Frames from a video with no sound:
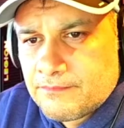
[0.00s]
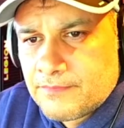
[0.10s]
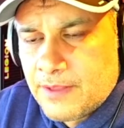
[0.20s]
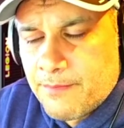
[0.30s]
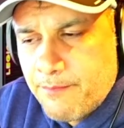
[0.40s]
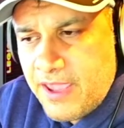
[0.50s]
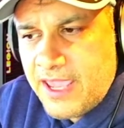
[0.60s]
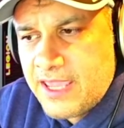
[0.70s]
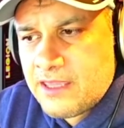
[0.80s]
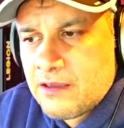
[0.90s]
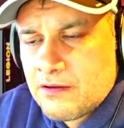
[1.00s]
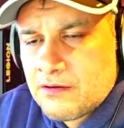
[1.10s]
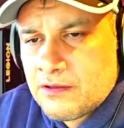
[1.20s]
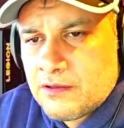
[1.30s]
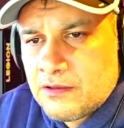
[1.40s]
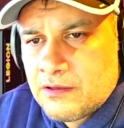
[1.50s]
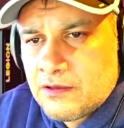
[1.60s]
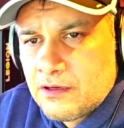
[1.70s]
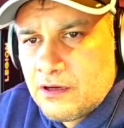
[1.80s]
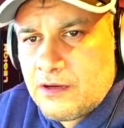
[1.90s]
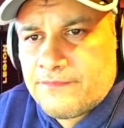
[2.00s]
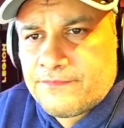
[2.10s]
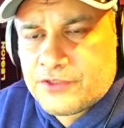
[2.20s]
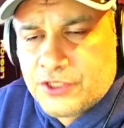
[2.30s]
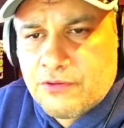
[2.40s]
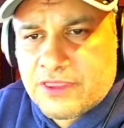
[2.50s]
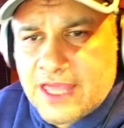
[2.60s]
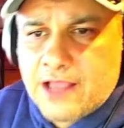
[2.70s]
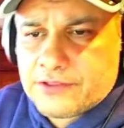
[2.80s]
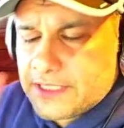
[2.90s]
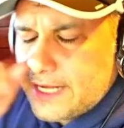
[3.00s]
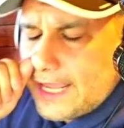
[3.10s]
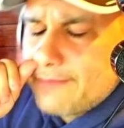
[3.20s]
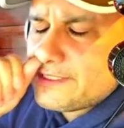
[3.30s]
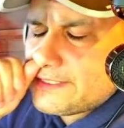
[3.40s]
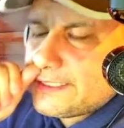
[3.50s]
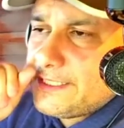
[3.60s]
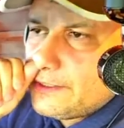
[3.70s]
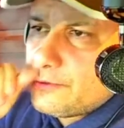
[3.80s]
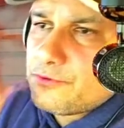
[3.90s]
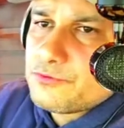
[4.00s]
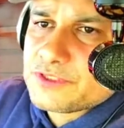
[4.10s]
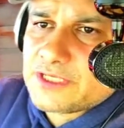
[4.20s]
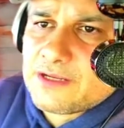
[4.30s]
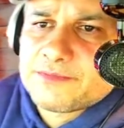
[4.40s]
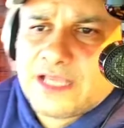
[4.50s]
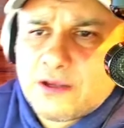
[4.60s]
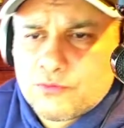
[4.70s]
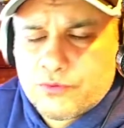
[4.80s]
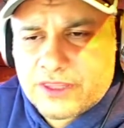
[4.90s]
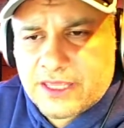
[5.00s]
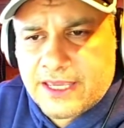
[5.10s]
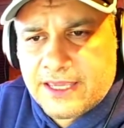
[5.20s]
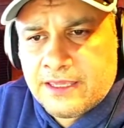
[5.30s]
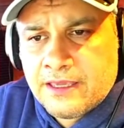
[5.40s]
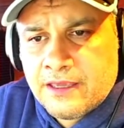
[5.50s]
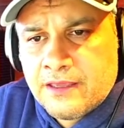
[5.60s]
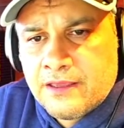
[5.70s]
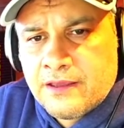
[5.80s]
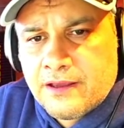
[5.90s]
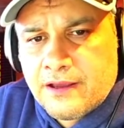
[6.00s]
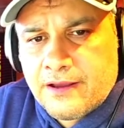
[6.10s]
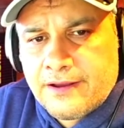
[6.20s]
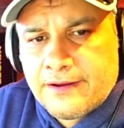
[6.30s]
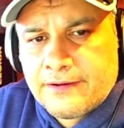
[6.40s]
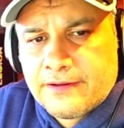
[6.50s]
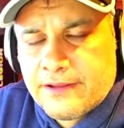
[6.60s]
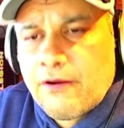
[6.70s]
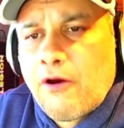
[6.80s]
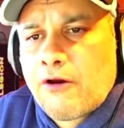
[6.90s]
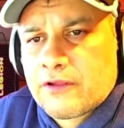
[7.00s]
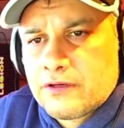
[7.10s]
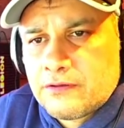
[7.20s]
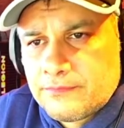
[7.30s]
May of 2000, ABC News comes out with an article.